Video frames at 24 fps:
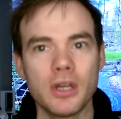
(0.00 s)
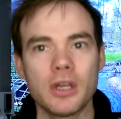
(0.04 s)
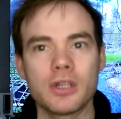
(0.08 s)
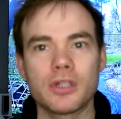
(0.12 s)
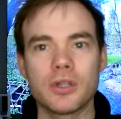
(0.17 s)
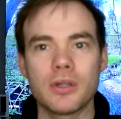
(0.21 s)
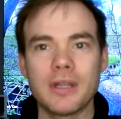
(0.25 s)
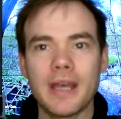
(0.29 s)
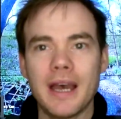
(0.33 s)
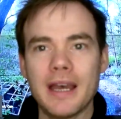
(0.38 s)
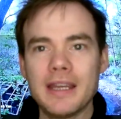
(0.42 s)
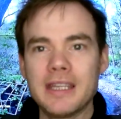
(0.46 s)

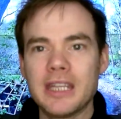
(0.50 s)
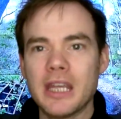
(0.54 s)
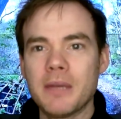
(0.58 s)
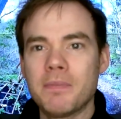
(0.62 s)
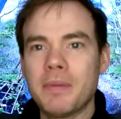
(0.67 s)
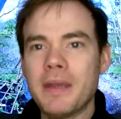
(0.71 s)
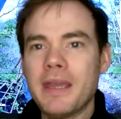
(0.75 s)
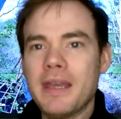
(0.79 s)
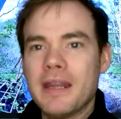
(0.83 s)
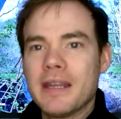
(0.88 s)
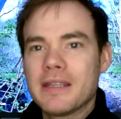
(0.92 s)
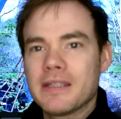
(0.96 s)
So the idea
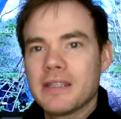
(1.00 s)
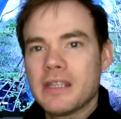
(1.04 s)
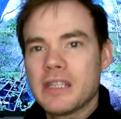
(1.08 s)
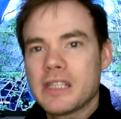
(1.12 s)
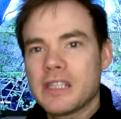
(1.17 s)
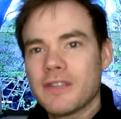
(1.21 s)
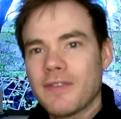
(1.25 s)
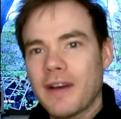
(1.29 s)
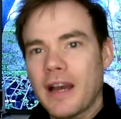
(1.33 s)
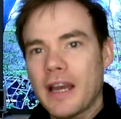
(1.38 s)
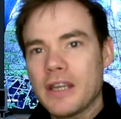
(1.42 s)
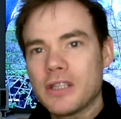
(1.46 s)
being is in this
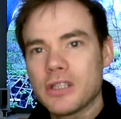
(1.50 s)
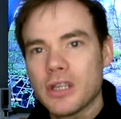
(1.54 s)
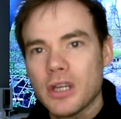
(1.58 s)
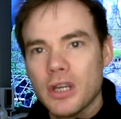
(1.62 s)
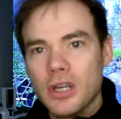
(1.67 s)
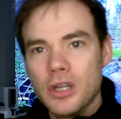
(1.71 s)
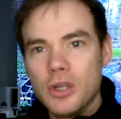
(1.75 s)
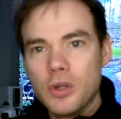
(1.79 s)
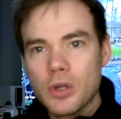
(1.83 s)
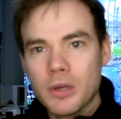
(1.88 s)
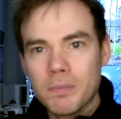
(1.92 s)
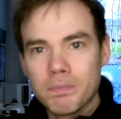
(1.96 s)
device,
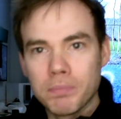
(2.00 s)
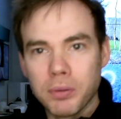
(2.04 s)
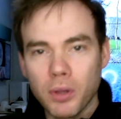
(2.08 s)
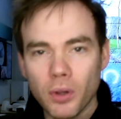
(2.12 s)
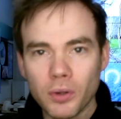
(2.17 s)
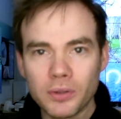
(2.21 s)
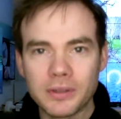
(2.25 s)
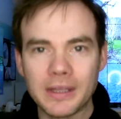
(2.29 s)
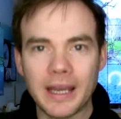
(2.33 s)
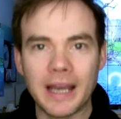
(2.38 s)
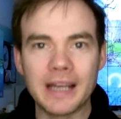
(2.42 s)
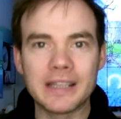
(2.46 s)
you can
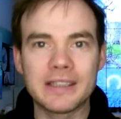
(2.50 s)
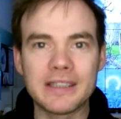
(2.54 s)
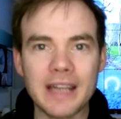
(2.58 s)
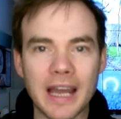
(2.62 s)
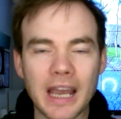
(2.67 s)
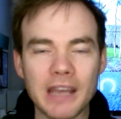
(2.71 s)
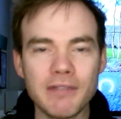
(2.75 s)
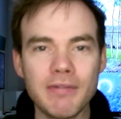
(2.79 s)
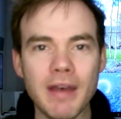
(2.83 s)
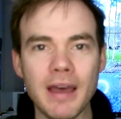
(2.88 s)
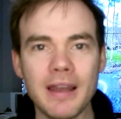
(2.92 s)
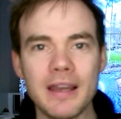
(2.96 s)
plug that
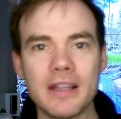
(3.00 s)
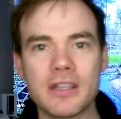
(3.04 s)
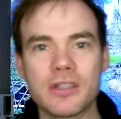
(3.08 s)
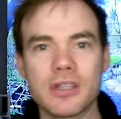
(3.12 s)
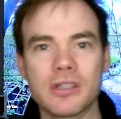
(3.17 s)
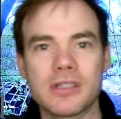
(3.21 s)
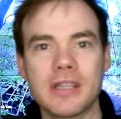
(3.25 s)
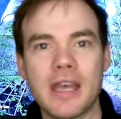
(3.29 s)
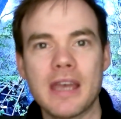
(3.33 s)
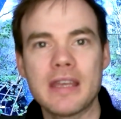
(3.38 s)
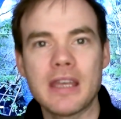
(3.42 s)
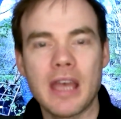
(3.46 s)
directly
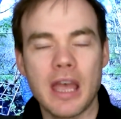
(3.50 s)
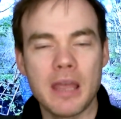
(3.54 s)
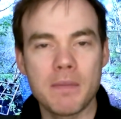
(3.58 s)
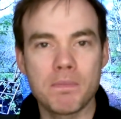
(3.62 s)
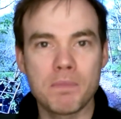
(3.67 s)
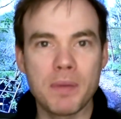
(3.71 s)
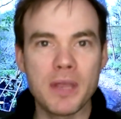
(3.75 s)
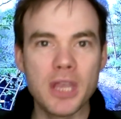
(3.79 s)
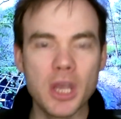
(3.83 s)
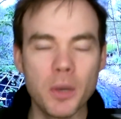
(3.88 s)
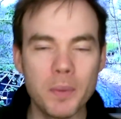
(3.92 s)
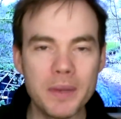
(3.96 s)
to, say, a
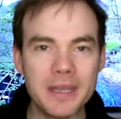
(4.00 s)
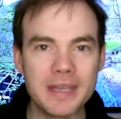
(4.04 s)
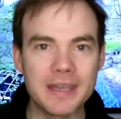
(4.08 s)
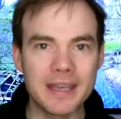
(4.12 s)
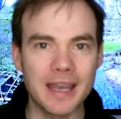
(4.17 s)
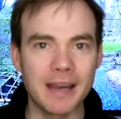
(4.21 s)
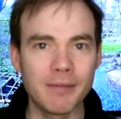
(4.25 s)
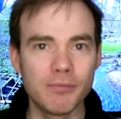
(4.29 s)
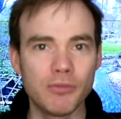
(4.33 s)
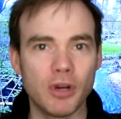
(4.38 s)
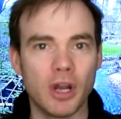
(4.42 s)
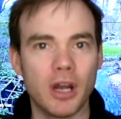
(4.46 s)
PoE
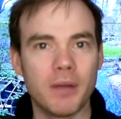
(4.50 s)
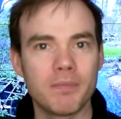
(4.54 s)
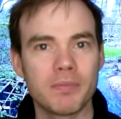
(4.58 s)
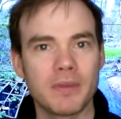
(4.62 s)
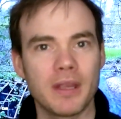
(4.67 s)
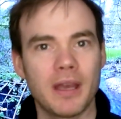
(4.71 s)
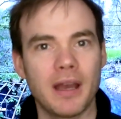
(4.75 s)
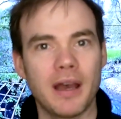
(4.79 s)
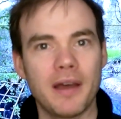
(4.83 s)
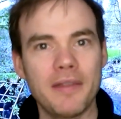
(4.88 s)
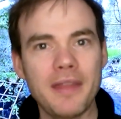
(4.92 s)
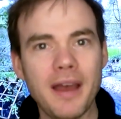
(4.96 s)
camera,
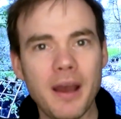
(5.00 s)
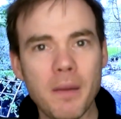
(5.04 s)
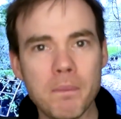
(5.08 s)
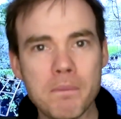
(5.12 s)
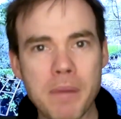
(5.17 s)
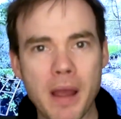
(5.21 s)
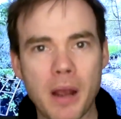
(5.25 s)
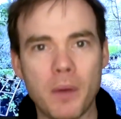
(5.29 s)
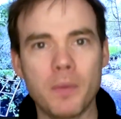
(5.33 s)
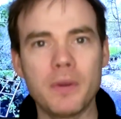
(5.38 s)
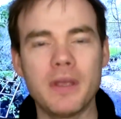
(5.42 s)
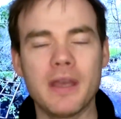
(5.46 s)
and that'll
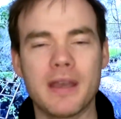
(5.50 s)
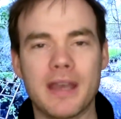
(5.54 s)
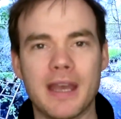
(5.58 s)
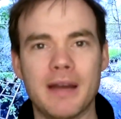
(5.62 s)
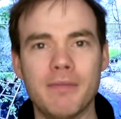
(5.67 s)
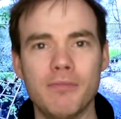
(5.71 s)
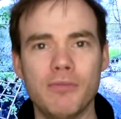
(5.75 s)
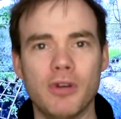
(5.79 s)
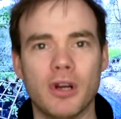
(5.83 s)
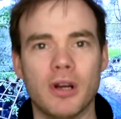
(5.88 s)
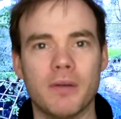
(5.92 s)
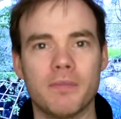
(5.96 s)
power your
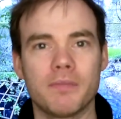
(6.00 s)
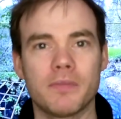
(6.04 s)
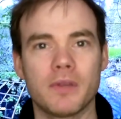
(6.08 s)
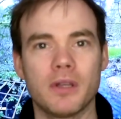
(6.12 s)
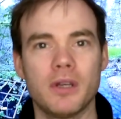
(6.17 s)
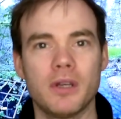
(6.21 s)
camera.